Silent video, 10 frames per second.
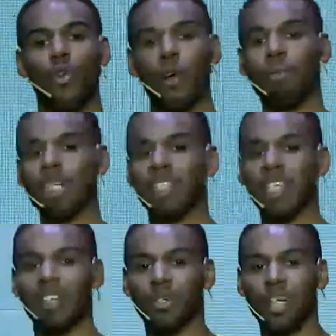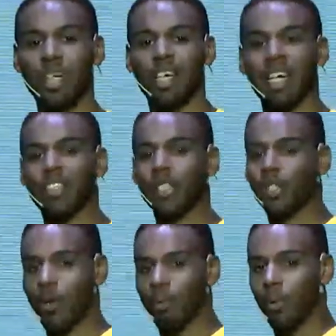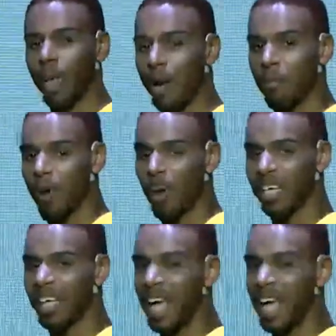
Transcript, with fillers: Realme C3 is the triple camera